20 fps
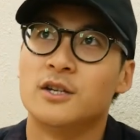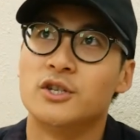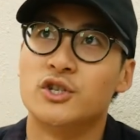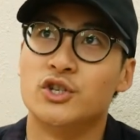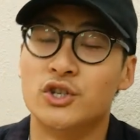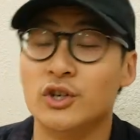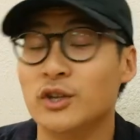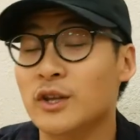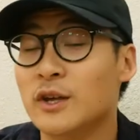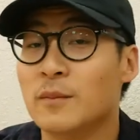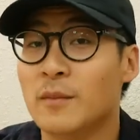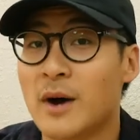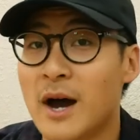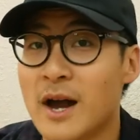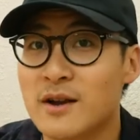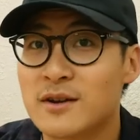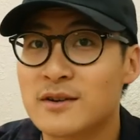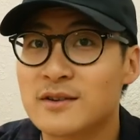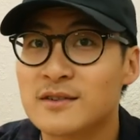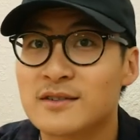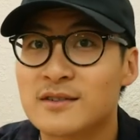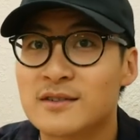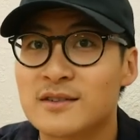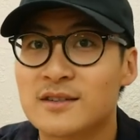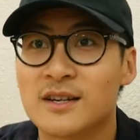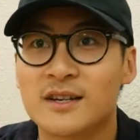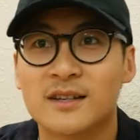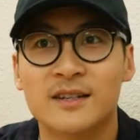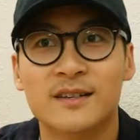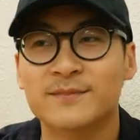Jillian
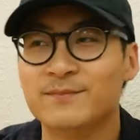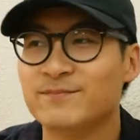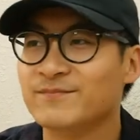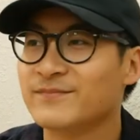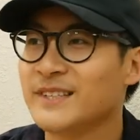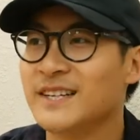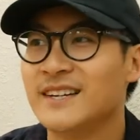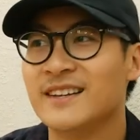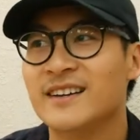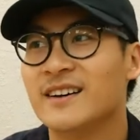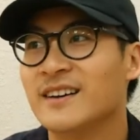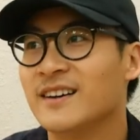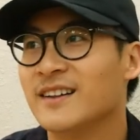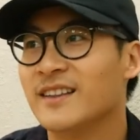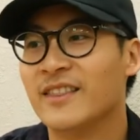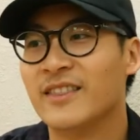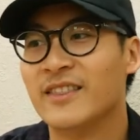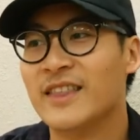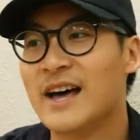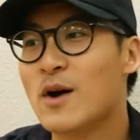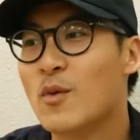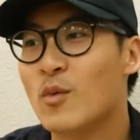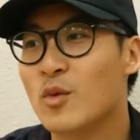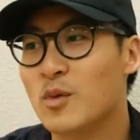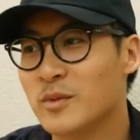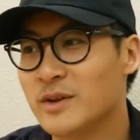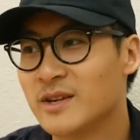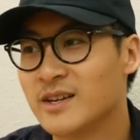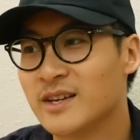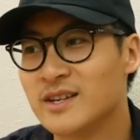Meyers, that
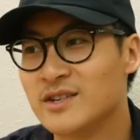woman